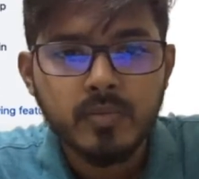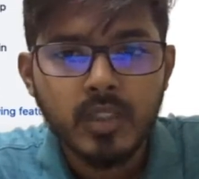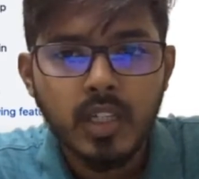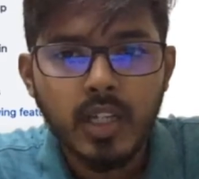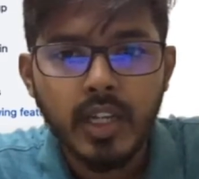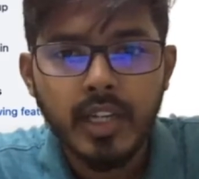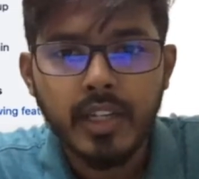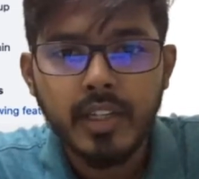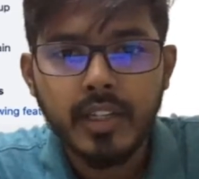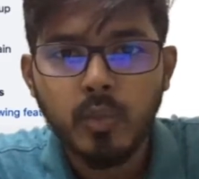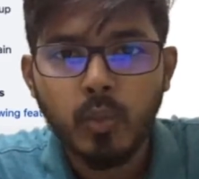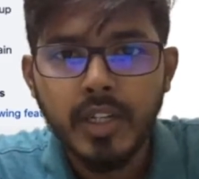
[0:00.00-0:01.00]

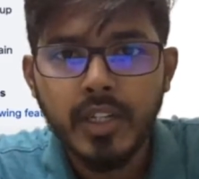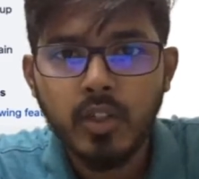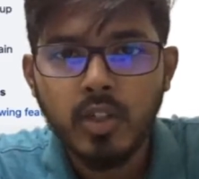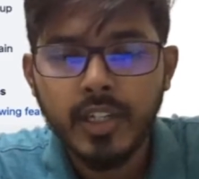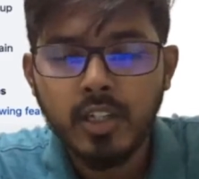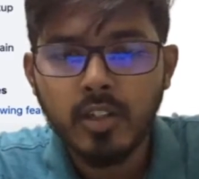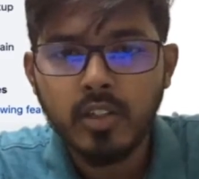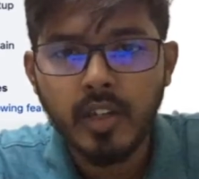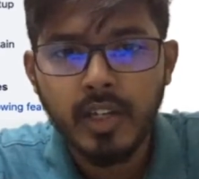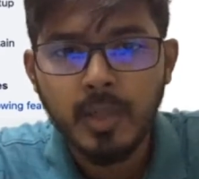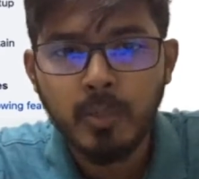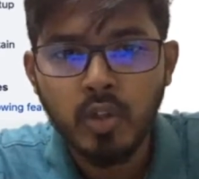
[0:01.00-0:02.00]
and when you click on
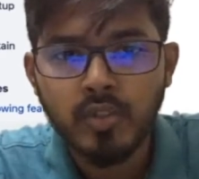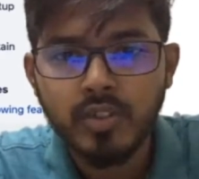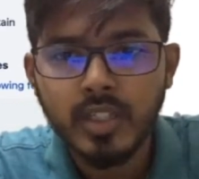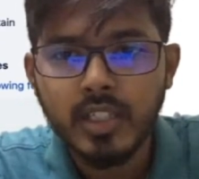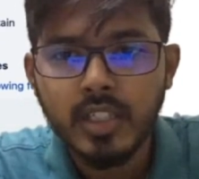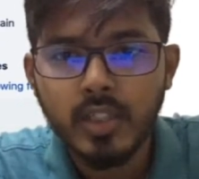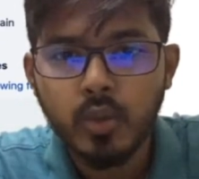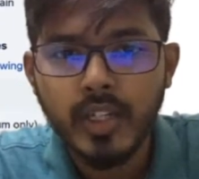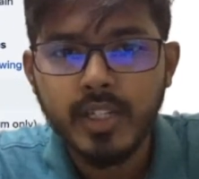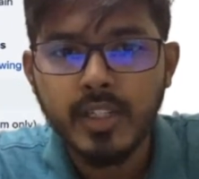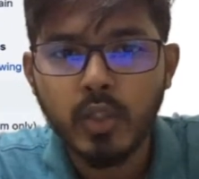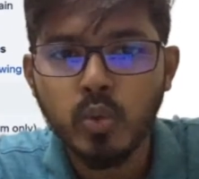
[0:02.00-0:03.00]
create project you
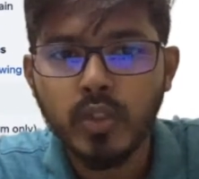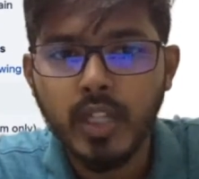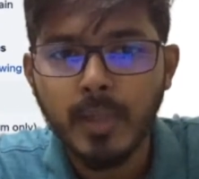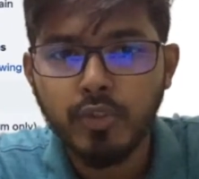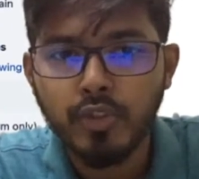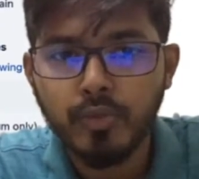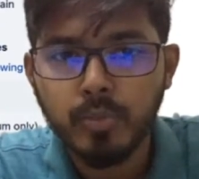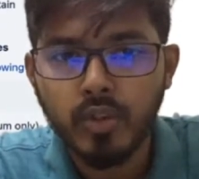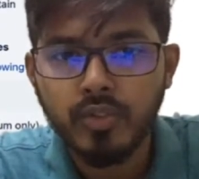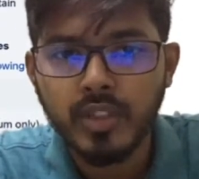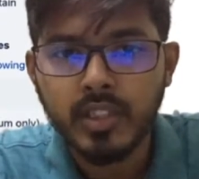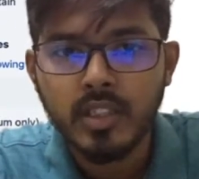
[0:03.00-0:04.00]
get two types of
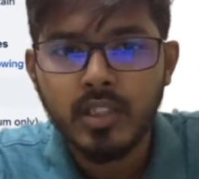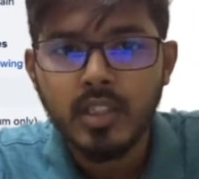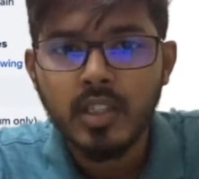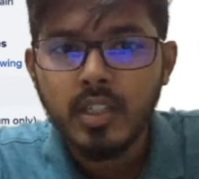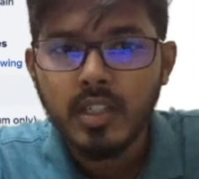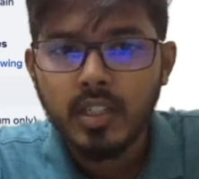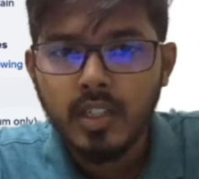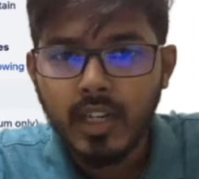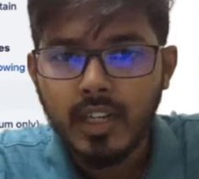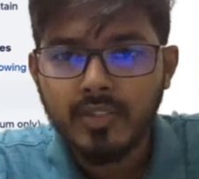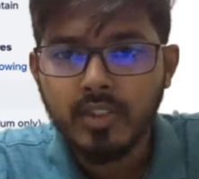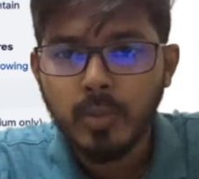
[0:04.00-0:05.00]
project,
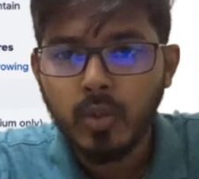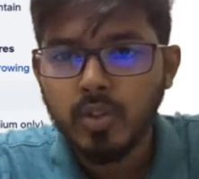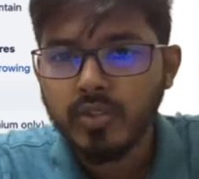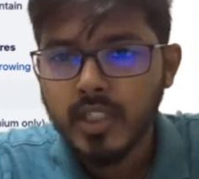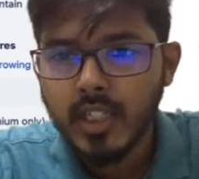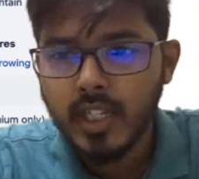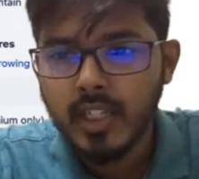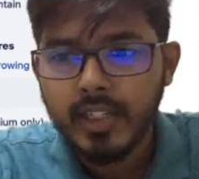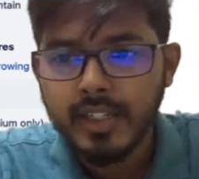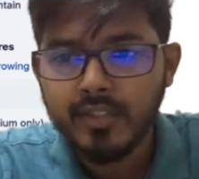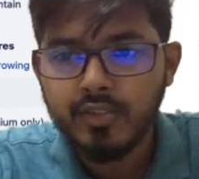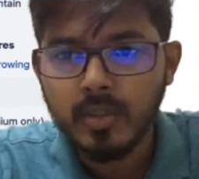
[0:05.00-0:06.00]
classic project and a
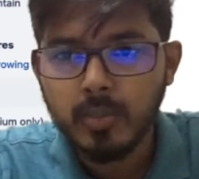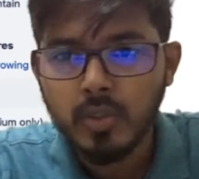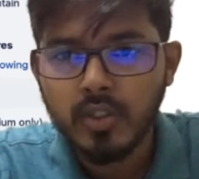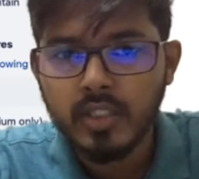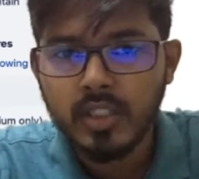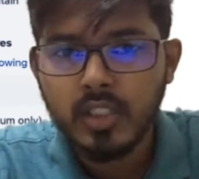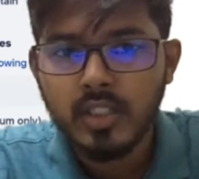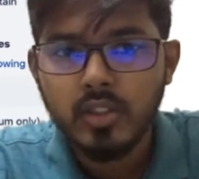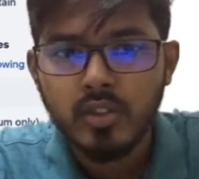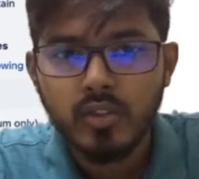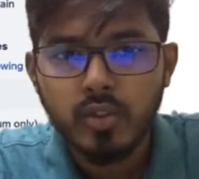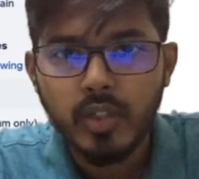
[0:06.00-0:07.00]
next gen project.
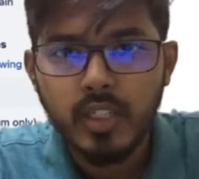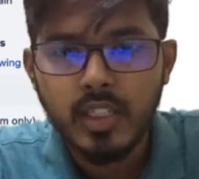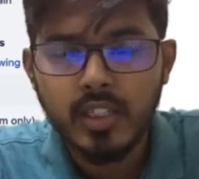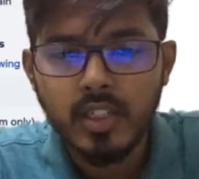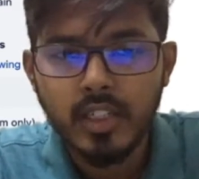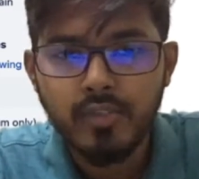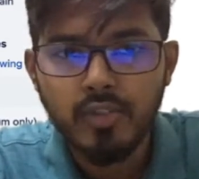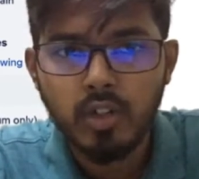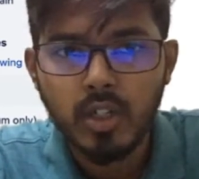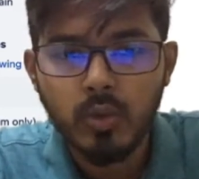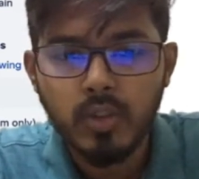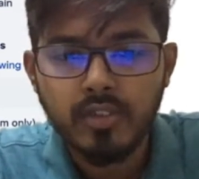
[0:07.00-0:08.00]
So initially for
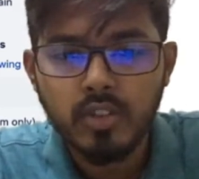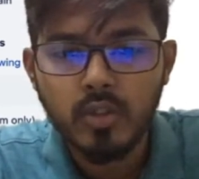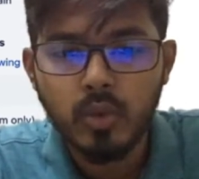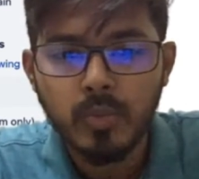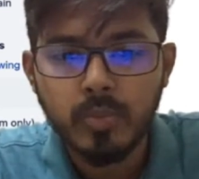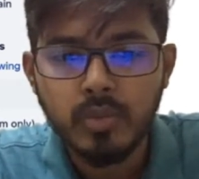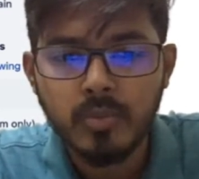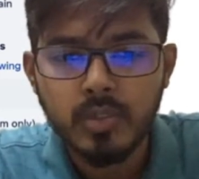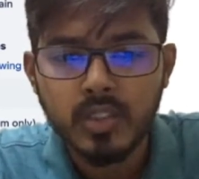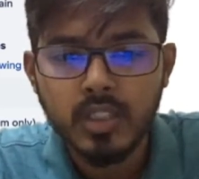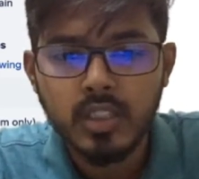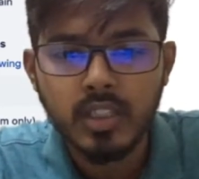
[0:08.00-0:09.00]
now let's go up
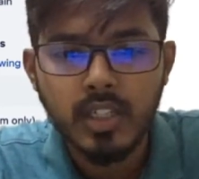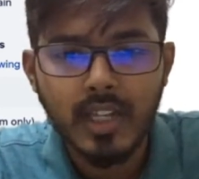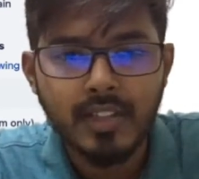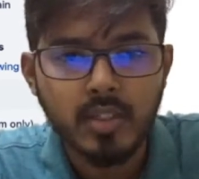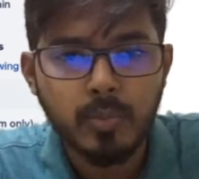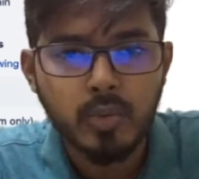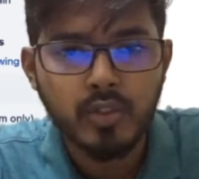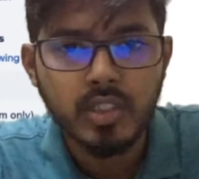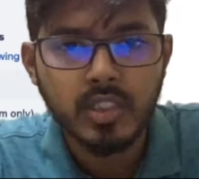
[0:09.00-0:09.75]
with the classic project.